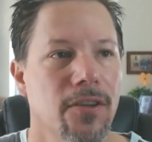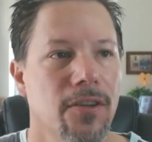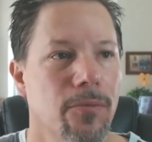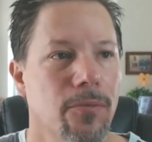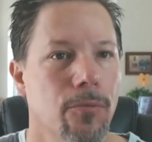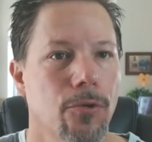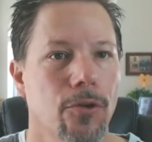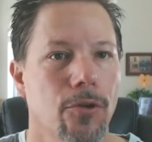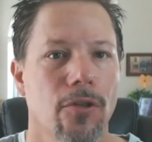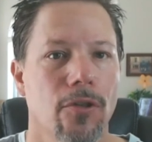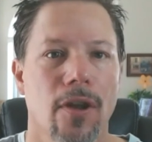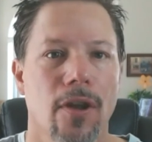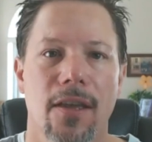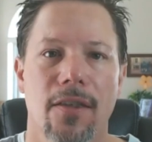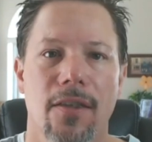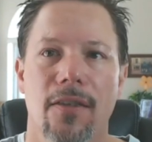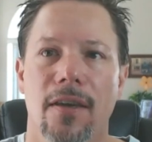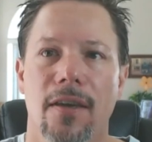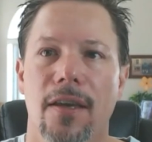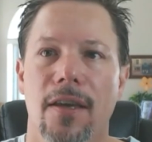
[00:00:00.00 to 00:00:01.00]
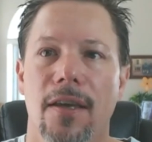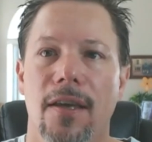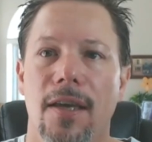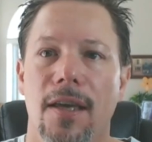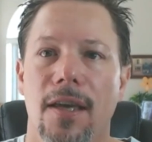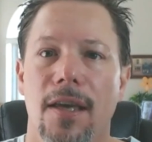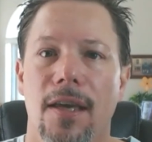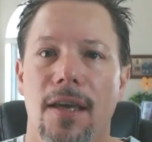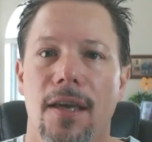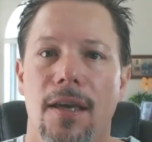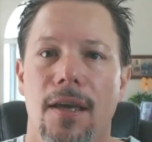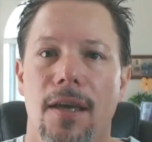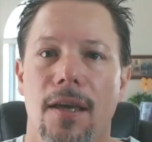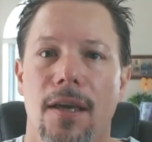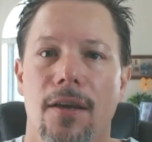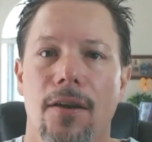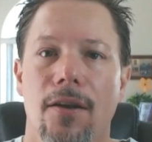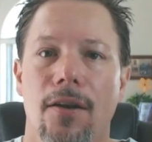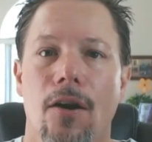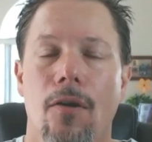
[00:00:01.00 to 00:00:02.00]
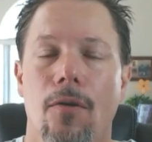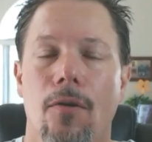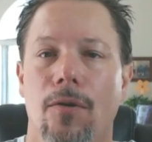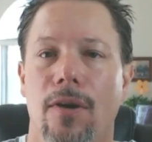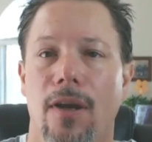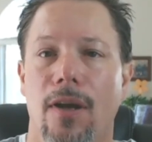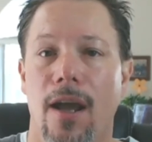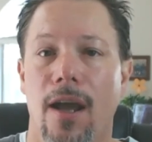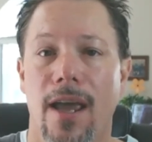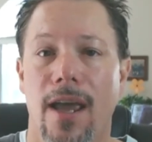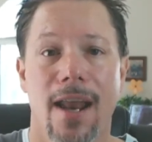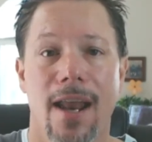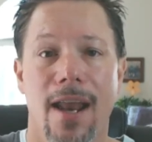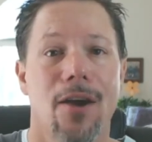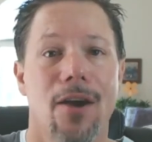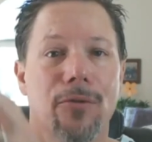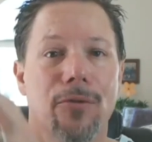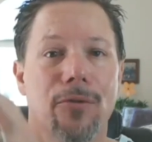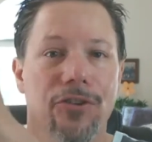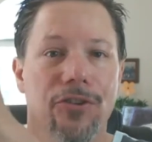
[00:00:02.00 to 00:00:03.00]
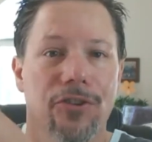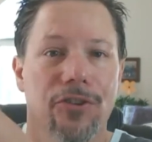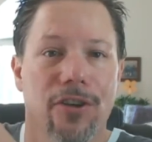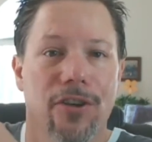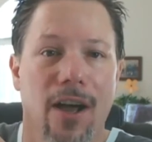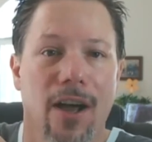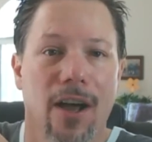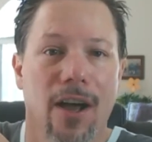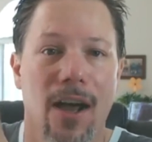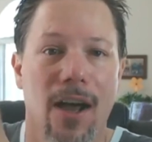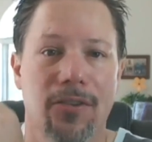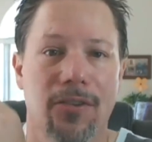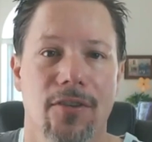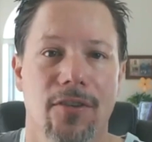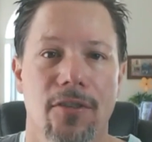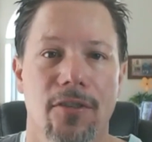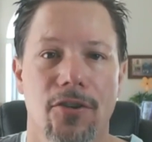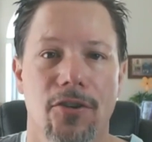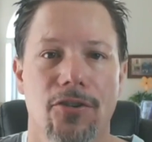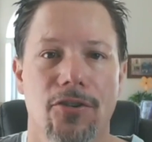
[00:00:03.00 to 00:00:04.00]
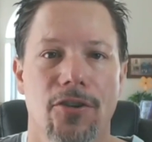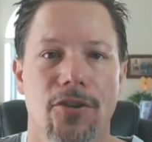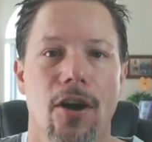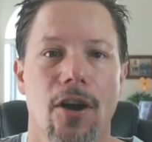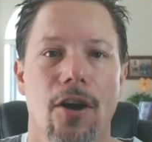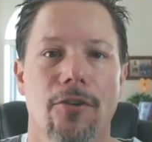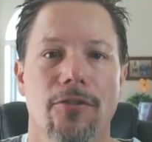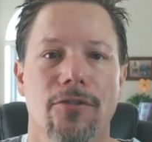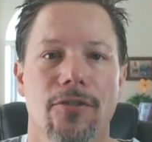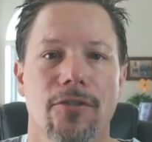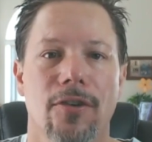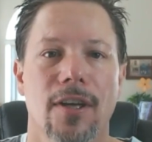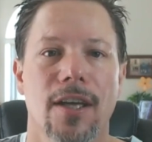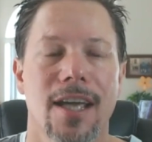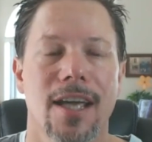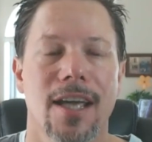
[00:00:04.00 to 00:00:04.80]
It's more like the, you know, can I reach the glasses on the shelf?